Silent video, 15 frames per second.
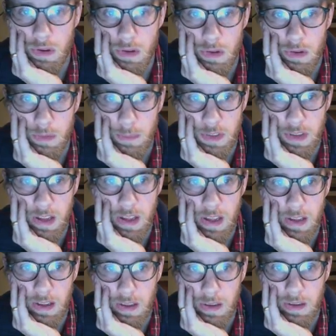
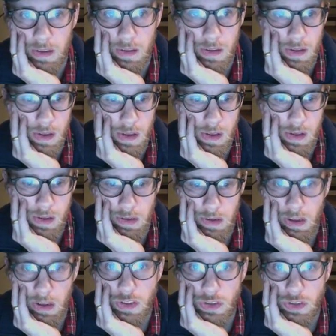Mistake.
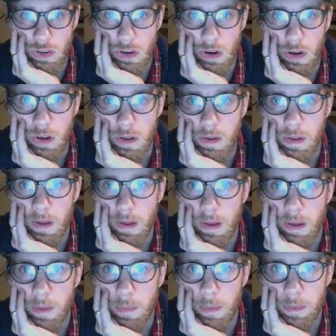Danger.
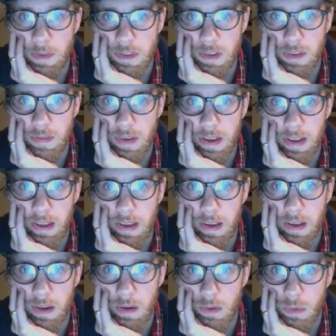Let me see if I
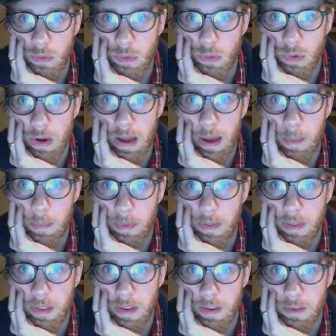can't wrap
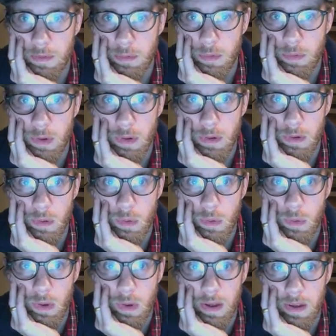this real
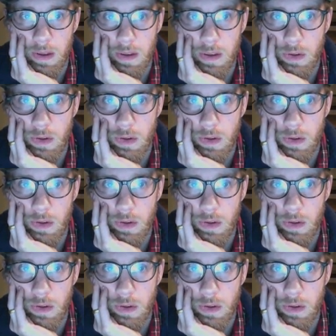quick.